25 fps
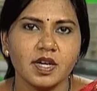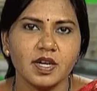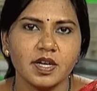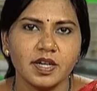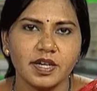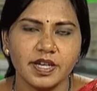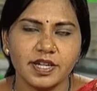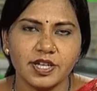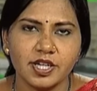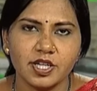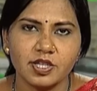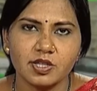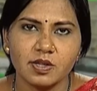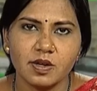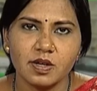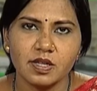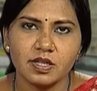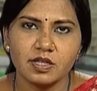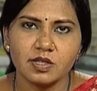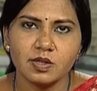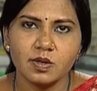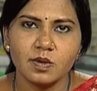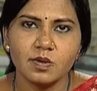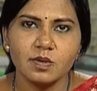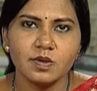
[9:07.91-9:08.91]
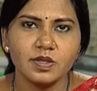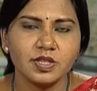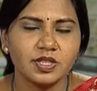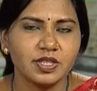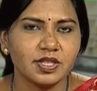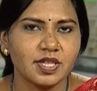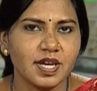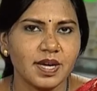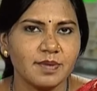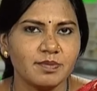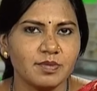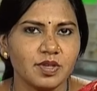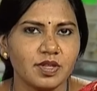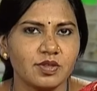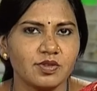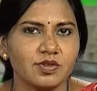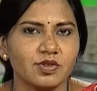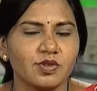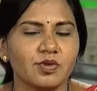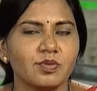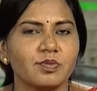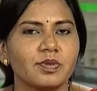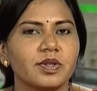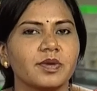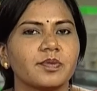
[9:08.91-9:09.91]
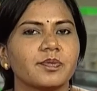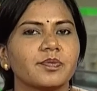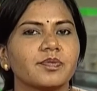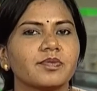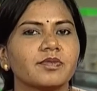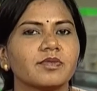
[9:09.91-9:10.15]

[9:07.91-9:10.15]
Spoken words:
It is also time consuming.